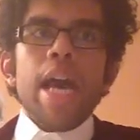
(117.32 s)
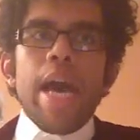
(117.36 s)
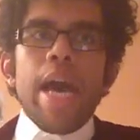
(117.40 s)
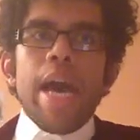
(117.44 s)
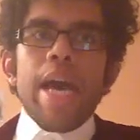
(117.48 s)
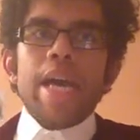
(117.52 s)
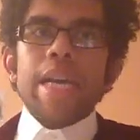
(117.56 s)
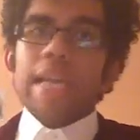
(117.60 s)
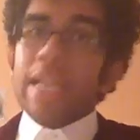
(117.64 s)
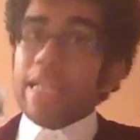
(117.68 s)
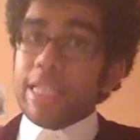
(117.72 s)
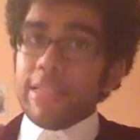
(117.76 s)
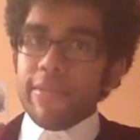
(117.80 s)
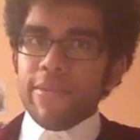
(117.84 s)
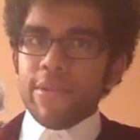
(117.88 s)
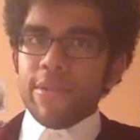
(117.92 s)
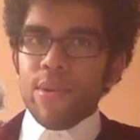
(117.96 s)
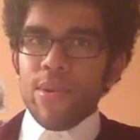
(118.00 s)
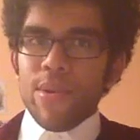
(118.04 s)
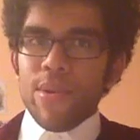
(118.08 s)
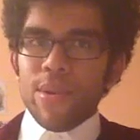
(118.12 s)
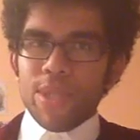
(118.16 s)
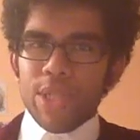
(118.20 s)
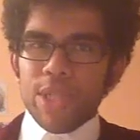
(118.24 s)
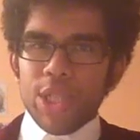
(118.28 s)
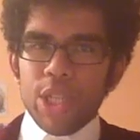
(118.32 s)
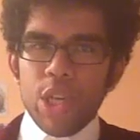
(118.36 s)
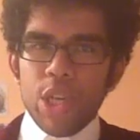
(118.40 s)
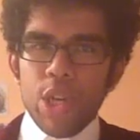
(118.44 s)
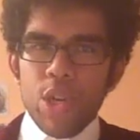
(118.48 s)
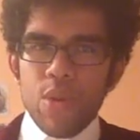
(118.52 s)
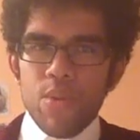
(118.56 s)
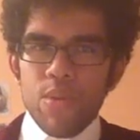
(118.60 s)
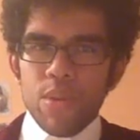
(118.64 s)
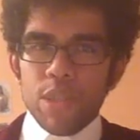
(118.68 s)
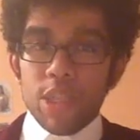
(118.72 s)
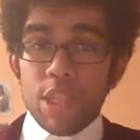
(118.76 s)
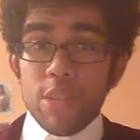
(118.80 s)
Unless, of course,
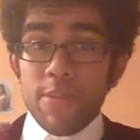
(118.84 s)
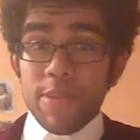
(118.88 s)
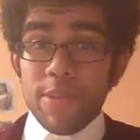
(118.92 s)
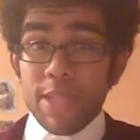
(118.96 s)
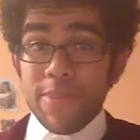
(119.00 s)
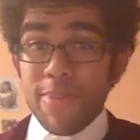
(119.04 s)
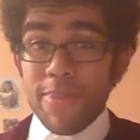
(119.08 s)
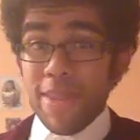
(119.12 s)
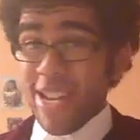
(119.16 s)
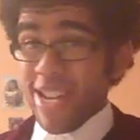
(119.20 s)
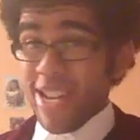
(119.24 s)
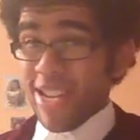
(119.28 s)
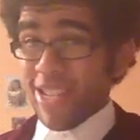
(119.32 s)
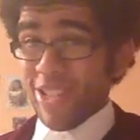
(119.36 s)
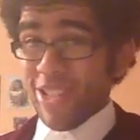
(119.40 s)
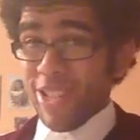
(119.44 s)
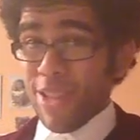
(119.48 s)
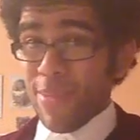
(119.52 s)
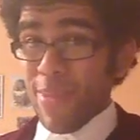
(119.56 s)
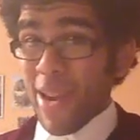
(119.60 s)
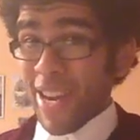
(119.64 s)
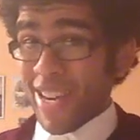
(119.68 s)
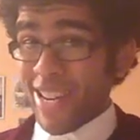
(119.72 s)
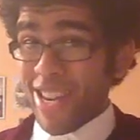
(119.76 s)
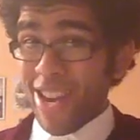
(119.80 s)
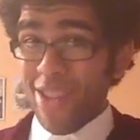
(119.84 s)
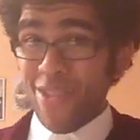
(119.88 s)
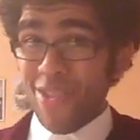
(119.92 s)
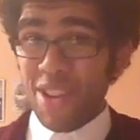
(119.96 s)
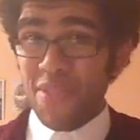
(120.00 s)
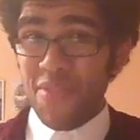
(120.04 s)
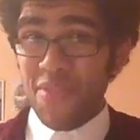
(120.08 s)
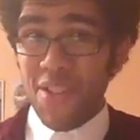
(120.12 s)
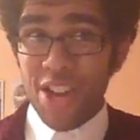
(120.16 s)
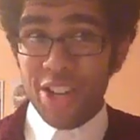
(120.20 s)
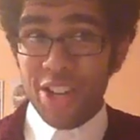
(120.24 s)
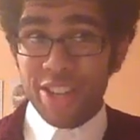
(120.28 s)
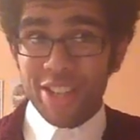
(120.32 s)
you want to splurge on the Magnolia
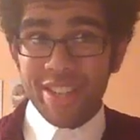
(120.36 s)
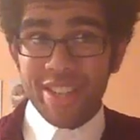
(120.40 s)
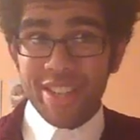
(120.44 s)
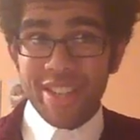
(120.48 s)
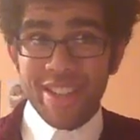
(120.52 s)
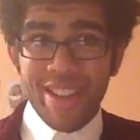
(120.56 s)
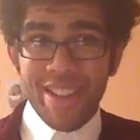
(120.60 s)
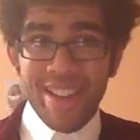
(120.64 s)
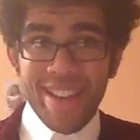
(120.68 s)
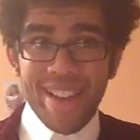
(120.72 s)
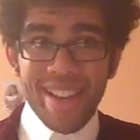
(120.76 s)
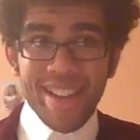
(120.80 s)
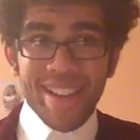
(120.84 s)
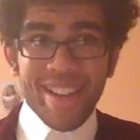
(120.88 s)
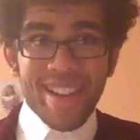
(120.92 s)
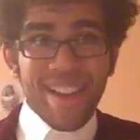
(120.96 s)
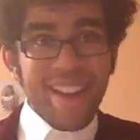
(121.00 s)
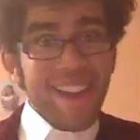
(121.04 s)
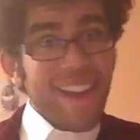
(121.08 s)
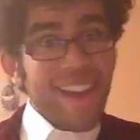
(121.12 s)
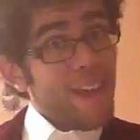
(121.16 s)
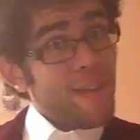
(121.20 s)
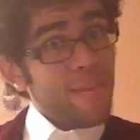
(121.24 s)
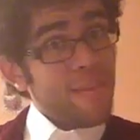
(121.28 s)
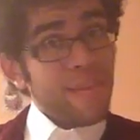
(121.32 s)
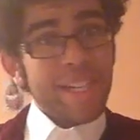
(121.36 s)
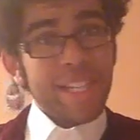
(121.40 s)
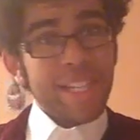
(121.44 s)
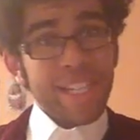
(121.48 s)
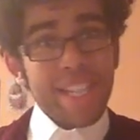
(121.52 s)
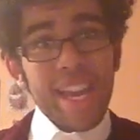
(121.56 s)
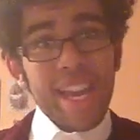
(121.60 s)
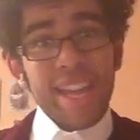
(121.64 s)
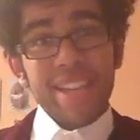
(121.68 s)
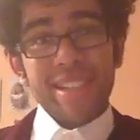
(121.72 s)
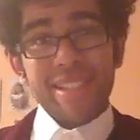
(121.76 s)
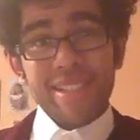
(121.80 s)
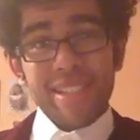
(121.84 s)
version. In which
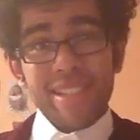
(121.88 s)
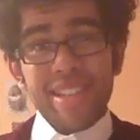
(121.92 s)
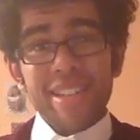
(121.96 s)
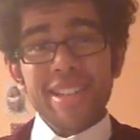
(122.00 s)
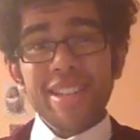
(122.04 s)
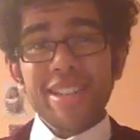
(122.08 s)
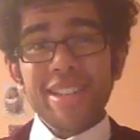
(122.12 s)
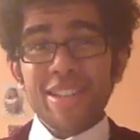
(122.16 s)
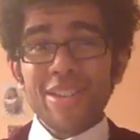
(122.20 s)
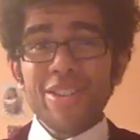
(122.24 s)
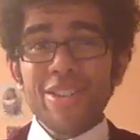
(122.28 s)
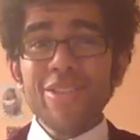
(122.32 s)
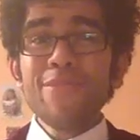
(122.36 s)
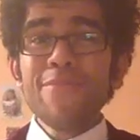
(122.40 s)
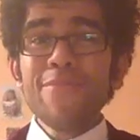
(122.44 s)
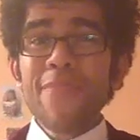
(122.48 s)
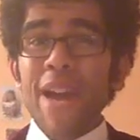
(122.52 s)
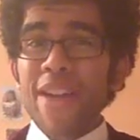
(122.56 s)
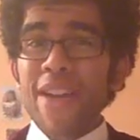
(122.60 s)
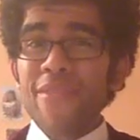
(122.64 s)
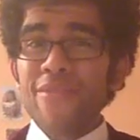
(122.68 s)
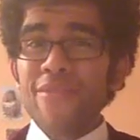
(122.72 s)
case, you, my